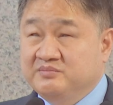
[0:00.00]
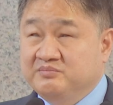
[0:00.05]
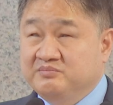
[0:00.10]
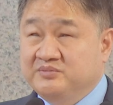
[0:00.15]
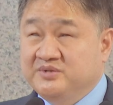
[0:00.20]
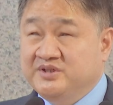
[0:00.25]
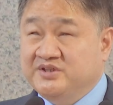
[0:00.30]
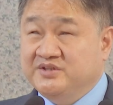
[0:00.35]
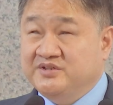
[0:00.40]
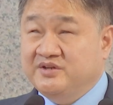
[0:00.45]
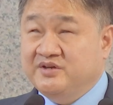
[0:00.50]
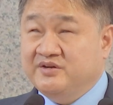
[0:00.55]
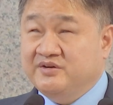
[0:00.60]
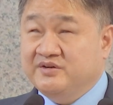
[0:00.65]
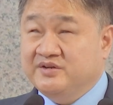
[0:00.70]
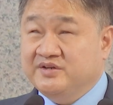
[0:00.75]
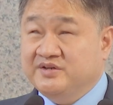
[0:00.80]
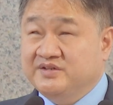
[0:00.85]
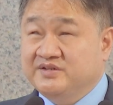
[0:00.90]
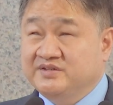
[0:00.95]

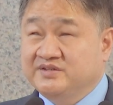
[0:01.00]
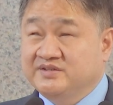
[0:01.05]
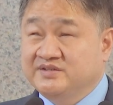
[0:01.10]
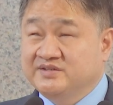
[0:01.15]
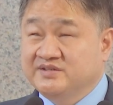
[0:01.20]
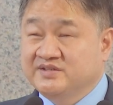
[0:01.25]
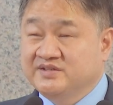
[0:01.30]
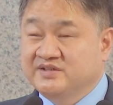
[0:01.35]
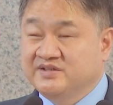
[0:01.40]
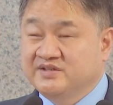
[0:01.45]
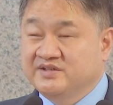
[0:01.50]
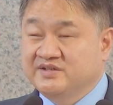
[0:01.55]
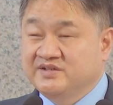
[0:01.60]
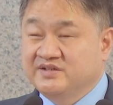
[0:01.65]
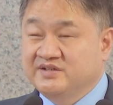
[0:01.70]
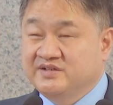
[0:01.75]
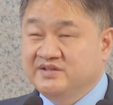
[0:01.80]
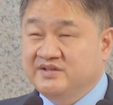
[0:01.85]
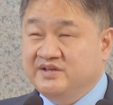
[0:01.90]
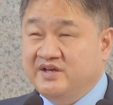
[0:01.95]
missionaries
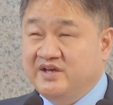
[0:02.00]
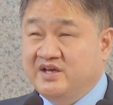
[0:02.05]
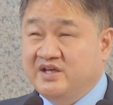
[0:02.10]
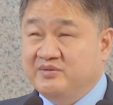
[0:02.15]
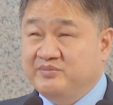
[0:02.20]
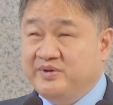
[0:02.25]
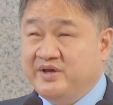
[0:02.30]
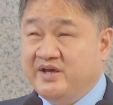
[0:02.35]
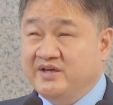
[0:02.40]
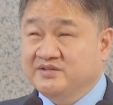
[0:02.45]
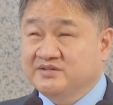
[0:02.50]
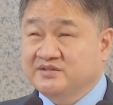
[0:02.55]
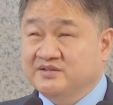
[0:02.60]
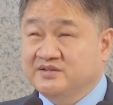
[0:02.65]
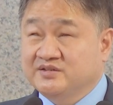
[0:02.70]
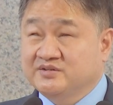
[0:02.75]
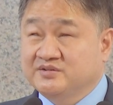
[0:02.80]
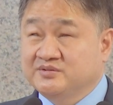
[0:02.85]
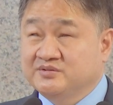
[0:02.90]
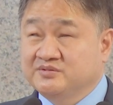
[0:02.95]
and
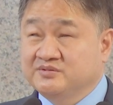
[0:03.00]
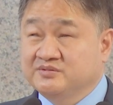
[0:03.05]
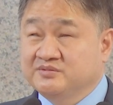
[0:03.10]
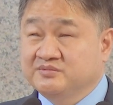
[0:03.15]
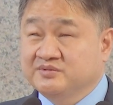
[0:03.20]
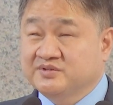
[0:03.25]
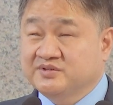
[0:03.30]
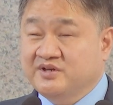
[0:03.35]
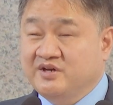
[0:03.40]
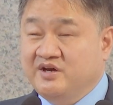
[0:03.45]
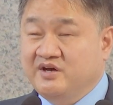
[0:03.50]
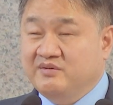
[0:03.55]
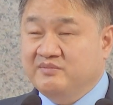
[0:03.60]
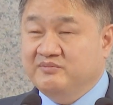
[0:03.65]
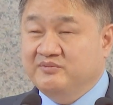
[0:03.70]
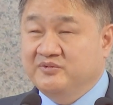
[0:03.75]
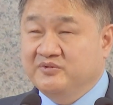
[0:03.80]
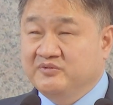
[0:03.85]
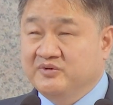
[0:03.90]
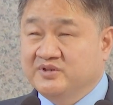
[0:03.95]
pastors who would come
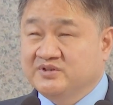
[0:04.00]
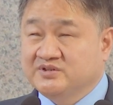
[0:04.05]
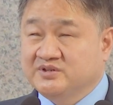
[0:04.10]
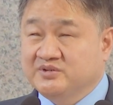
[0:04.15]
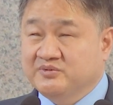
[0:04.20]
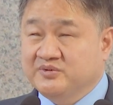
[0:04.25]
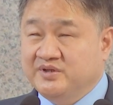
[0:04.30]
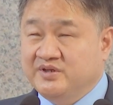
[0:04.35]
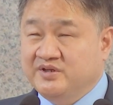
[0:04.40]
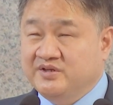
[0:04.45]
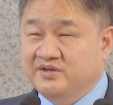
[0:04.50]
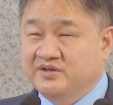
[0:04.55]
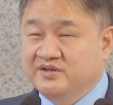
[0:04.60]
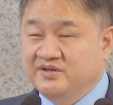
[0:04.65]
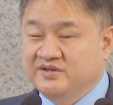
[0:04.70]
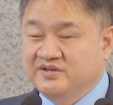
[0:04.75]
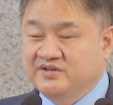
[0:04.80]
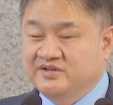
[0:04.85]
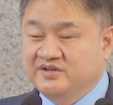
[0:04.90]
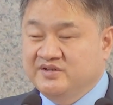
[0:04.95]
once a week
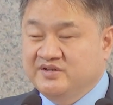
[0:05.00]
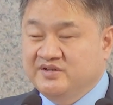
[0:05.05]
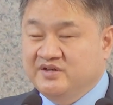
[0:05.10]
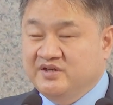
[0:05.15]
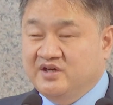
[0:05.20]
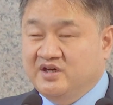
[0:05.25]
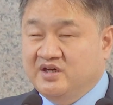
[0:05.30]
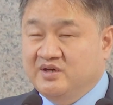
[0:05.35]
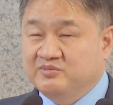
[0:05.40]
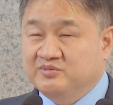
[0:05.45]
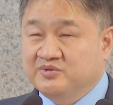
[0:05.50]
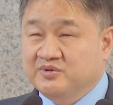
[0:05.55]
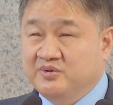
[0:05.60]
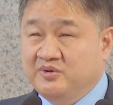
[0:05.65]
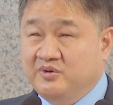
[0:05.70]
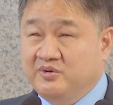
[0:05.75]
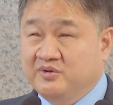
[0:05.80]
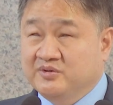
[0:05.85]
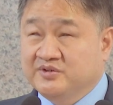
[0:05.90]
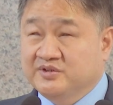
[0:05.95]
to
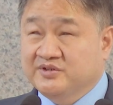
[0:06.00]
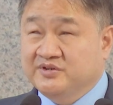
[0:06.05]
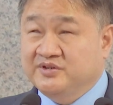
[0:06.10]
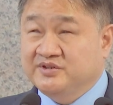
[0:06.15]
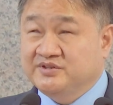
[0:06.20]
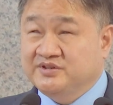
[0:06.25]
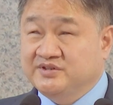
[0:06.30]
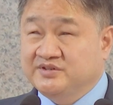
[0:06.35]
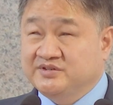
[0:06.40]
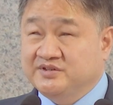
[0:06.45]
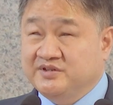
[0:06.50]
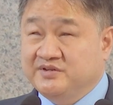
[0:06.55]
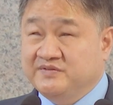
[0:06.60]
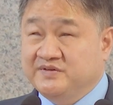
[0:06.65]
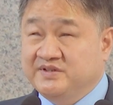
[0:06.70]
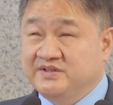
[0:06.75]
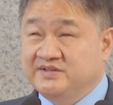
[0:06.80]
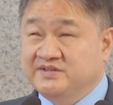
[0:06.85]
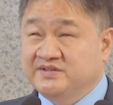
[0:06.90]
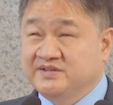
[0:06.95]
hold a Christian
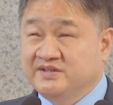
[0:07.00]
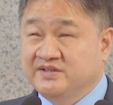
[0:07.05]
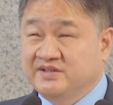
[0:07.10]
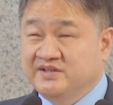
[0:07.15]
service,